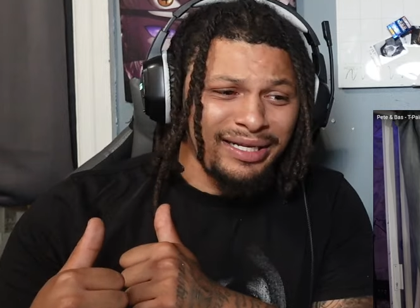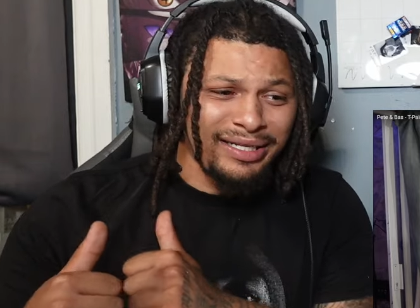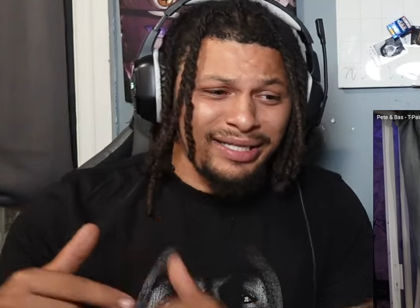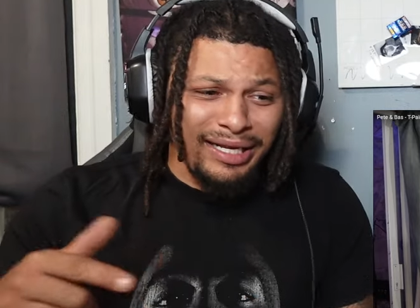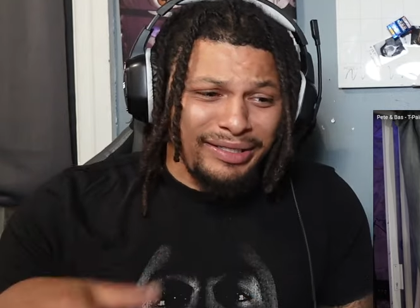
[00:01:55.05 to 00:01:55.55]

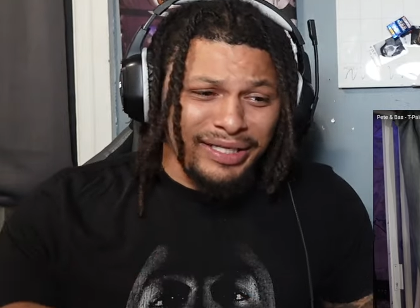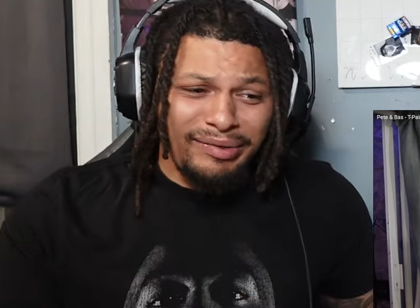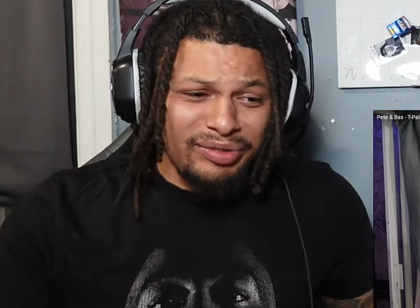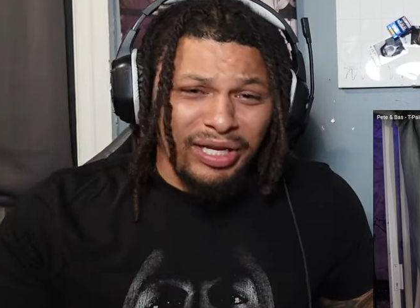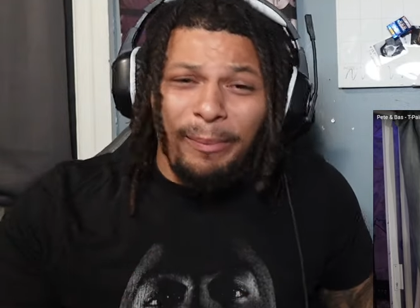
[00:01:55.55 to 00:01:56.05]
something,
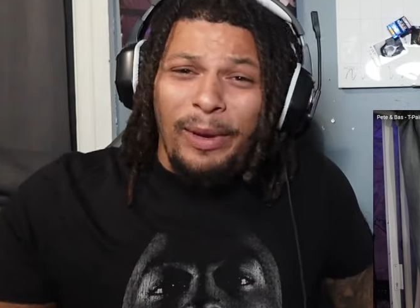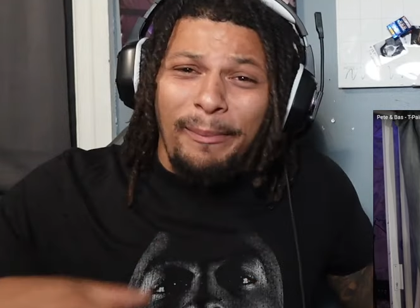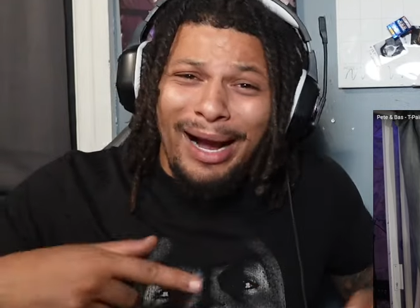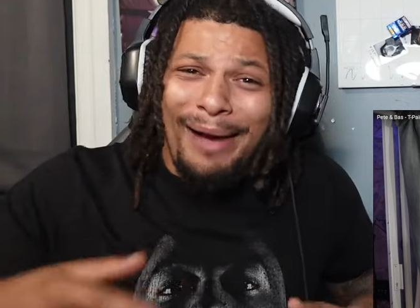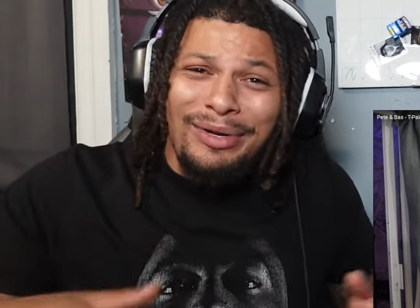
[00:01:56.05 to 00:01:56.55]
something, something. Your
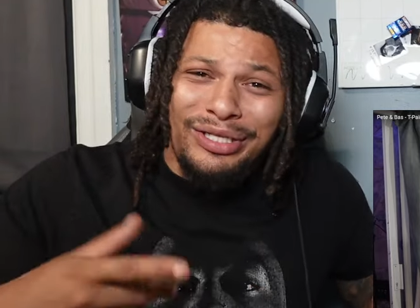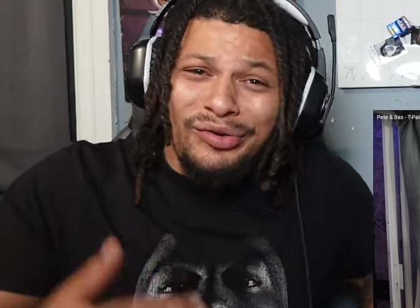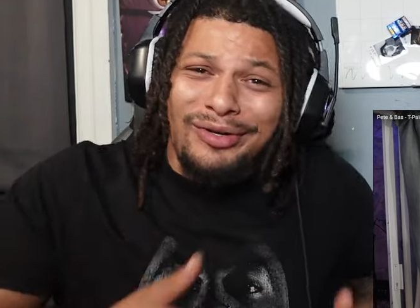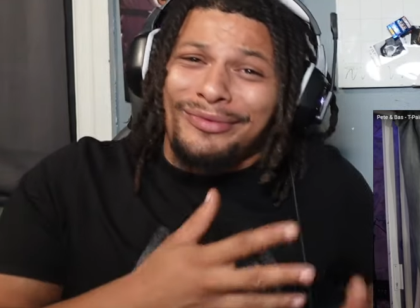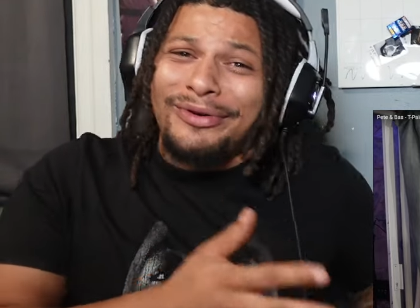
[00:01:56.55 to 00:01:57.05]
mama's
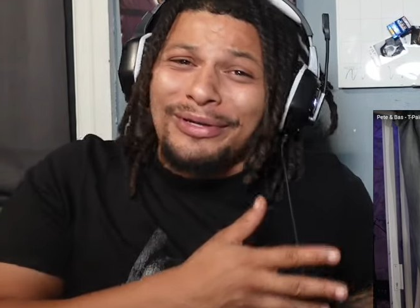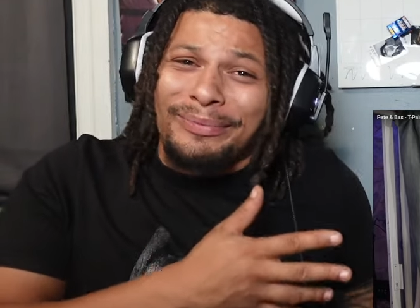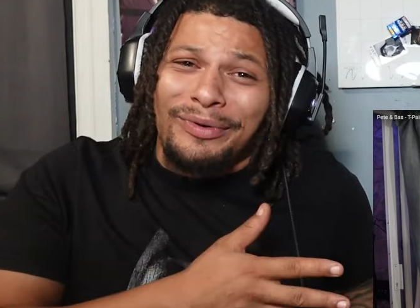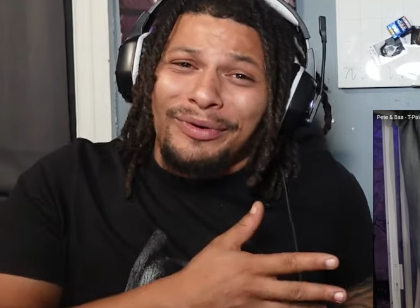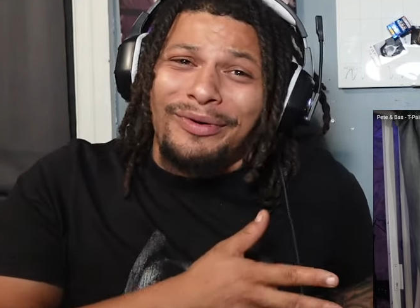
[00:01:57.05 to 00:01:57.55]
hooked on the
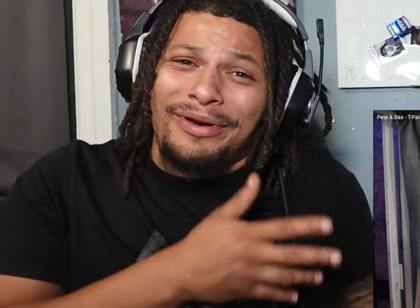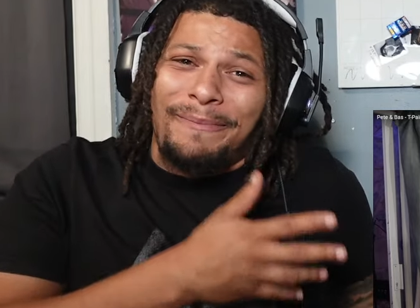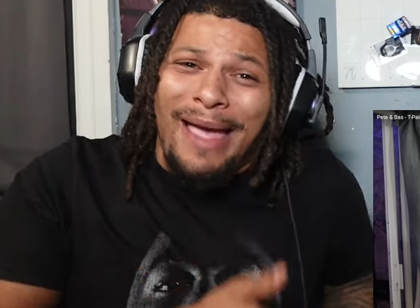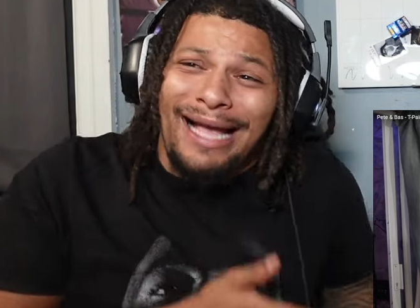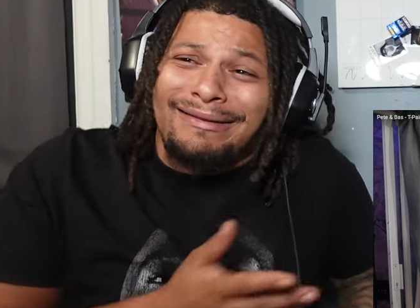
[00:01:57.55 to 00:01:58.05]
on the
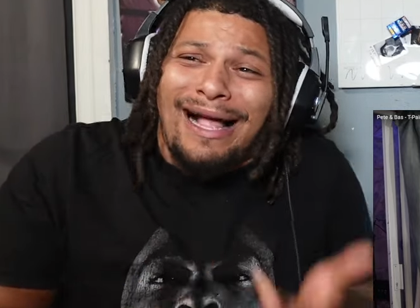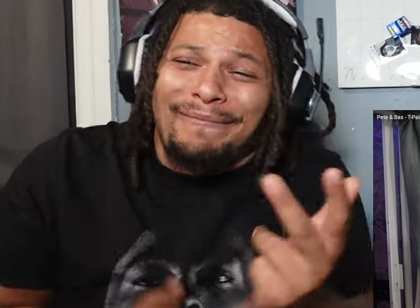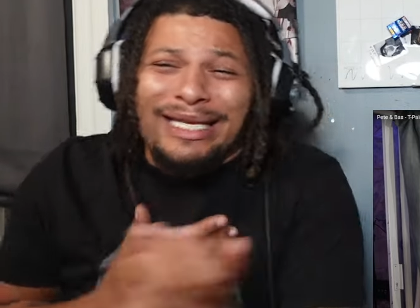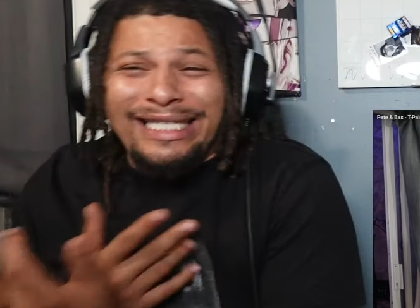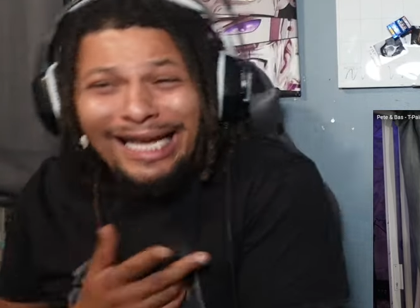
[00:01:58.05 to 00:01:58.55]
packs I'll
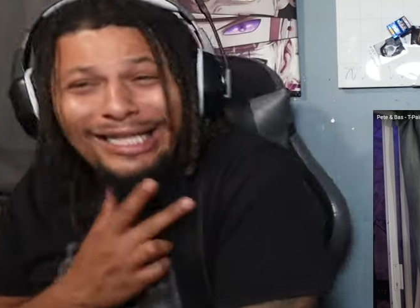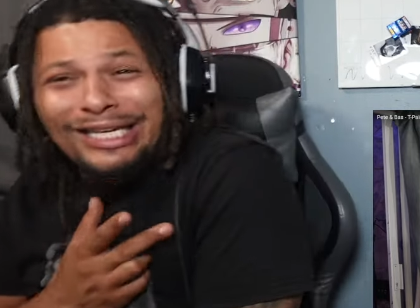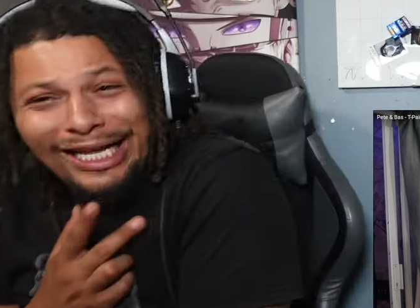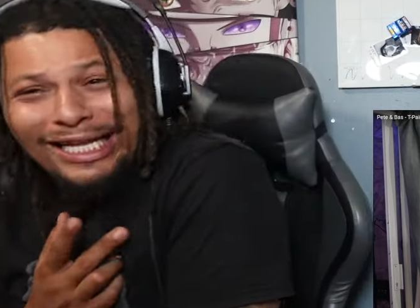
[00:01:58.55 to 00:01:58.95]
be selling her.